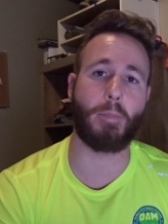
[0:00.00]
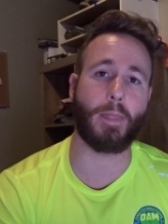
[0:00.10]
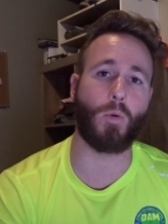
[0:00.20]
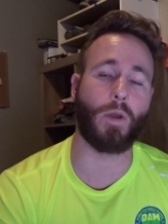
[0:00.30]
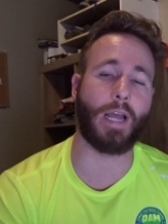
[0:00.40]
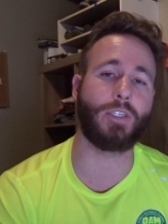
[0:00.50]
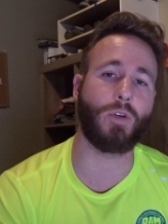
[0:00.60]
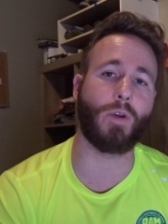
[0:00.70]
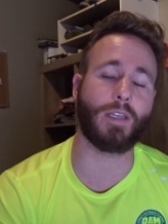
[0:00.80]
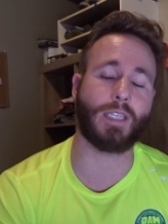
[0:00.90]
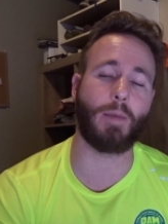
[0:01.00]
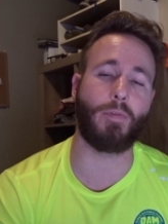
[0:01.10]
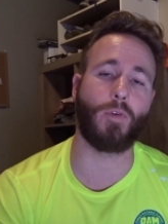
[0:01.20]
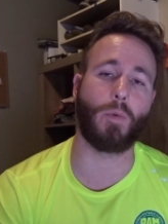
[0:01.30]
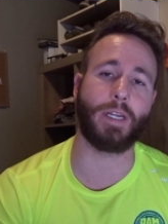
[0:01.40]
What I do want to say
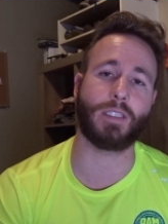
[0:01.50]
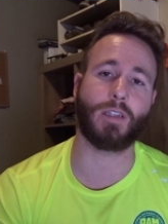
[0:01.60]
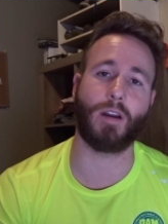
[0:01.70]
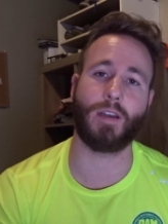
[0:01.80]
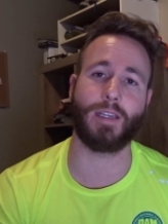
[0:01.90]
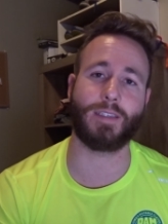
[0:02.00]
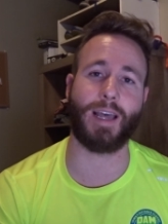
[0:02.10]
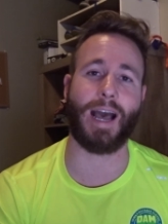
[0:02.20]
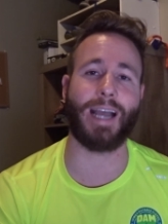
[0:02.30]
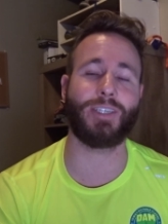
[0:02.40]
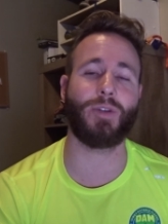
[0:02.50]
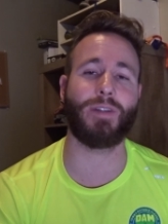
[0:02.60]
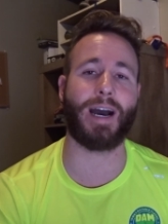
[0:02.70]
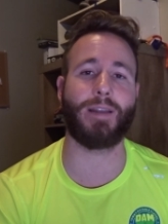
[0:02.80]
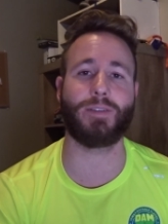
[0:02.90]
before we get started is that I do
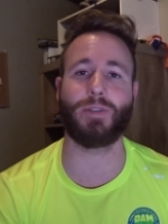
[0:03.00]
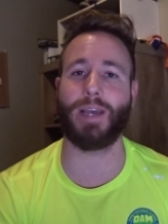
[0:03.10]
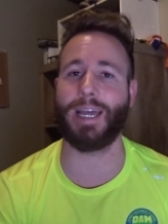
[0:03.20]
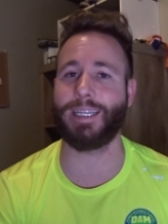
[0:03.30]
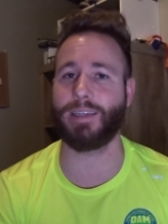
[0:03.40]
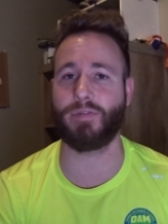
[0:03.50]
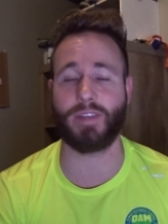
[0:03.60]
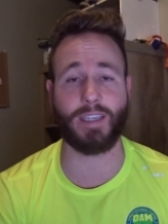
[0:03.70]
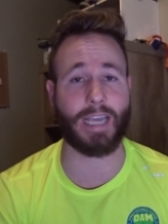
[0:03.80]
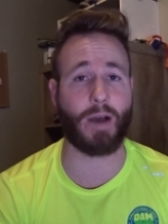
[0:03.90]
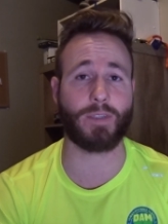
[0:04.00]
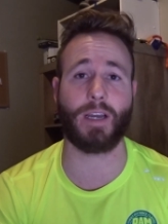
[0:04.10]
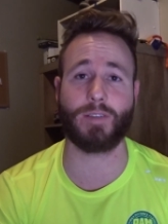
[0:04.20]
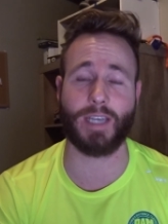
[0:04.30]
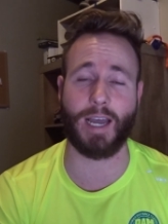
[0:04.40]
not do any of the
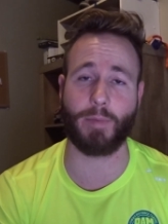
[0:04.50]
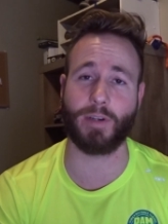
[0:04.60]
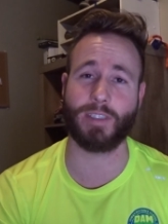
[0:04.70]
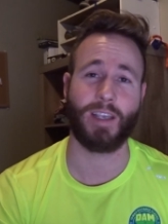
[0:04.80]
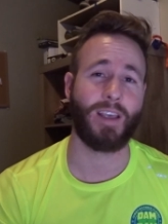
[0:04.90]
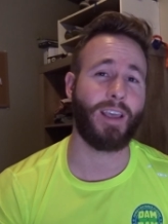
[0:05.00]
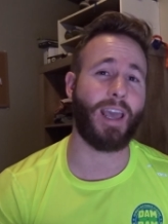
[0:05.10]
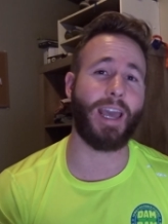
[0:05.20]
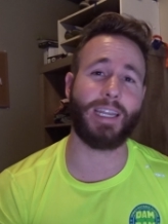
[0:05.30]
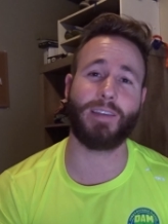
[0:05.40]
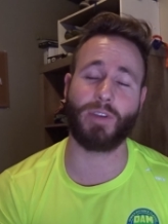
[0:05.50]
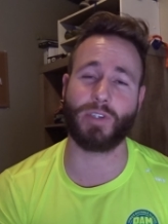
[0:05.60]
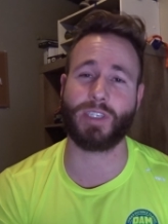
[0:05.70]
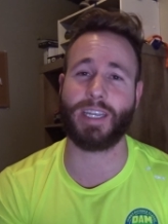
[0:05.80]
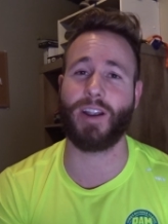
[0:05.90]
countdown timers, any of
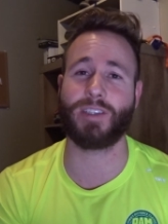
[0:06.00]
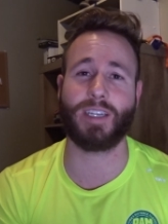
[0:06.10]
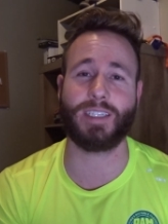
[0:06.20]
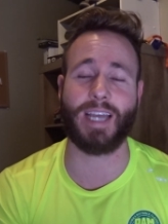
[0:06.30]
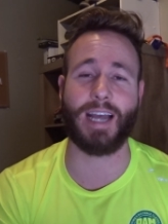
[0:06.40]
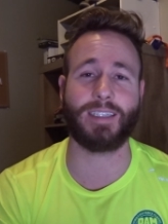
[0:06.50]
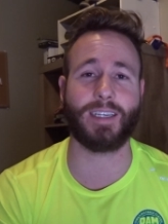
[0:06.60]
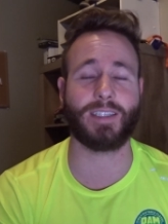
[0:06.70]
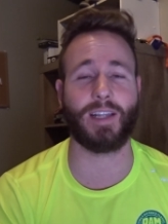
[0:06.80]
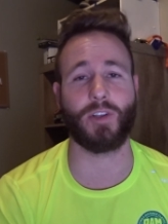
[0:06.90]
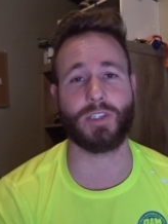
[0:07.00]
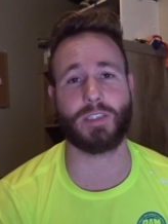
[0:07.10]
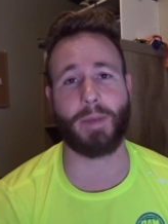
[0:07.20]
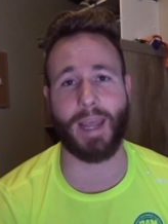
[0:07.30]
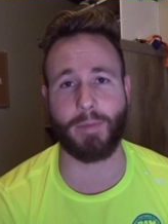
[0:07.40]
those scarcity tactics that look
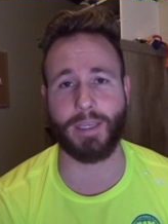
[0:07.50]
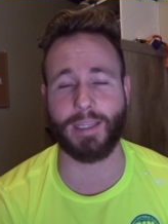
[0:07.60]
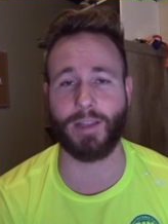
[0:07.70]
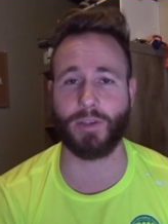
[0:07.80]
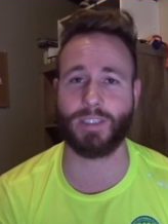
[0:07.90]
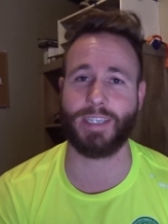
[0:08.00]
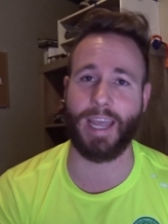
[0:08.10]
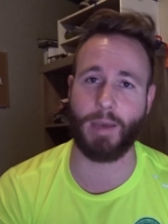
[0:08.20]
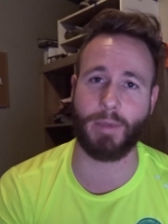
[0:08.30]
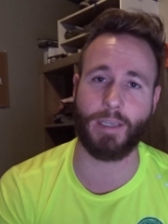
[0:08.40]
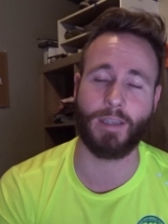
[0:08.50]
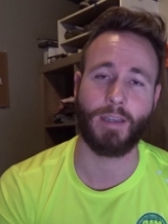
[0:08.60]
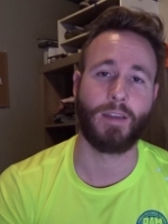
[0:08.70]
spammy, that look scammy.